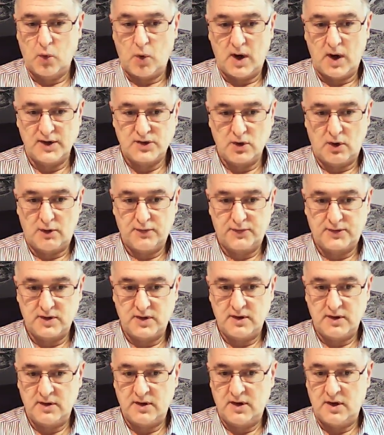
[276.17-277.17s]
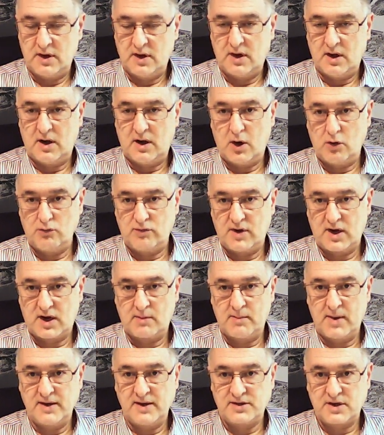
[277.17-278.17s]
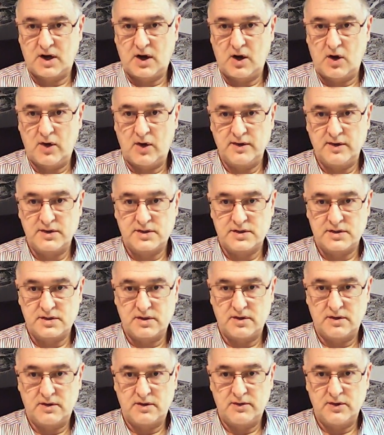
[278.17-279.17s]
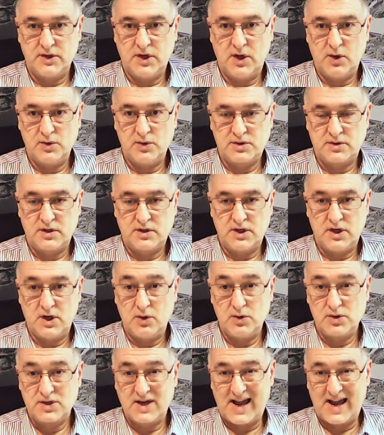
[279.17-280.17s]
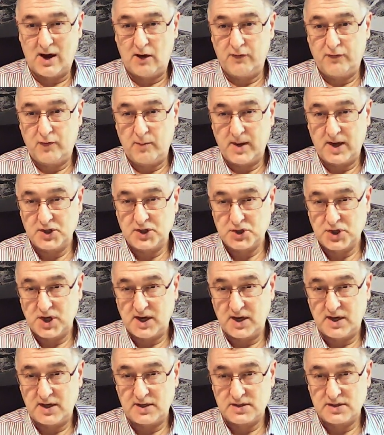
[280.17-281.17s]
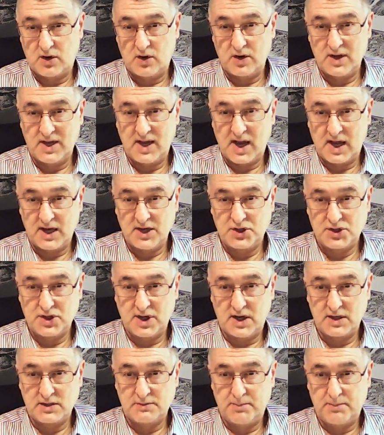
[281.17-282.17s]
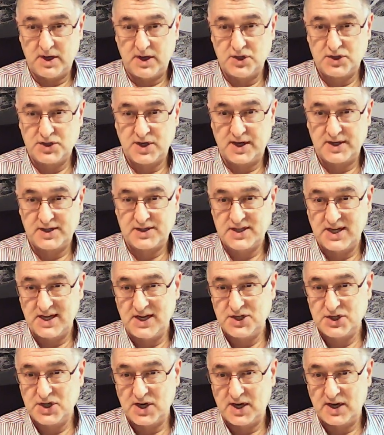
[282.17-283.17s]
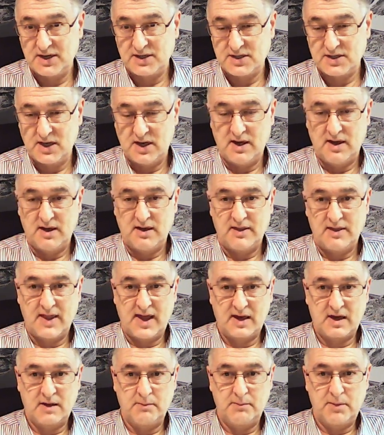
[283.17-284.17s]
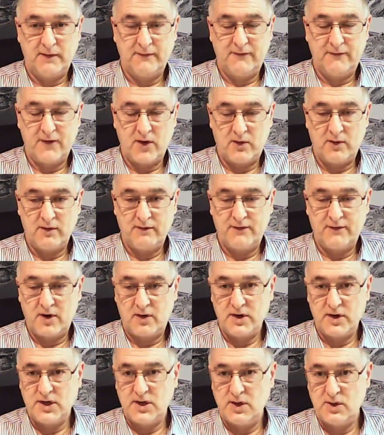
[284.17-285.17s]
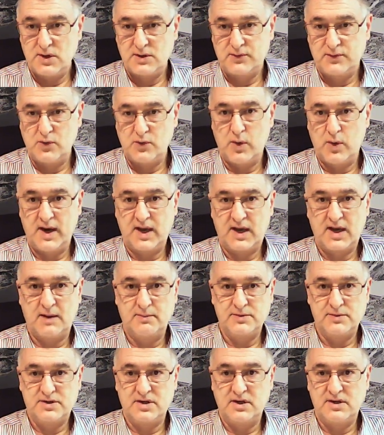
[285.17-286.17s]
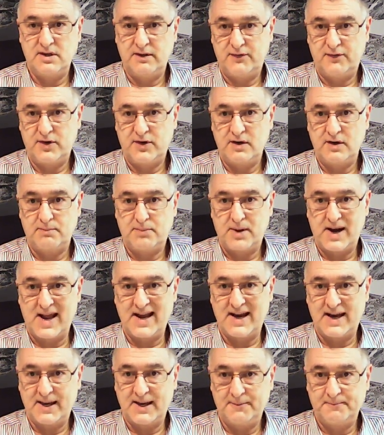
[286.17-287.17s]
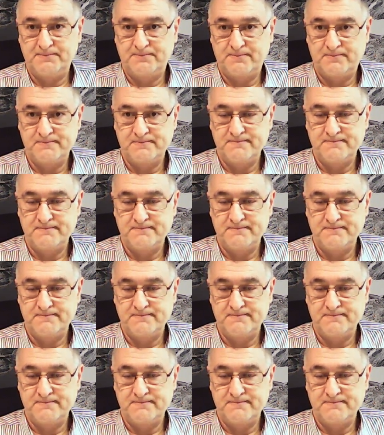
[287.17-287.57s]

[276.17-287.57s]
Quite often I'll recommend to clients to use alphabet shares, i.e. A shares, B shares, C shares. That can be very, very useful when it comes to dividend planning.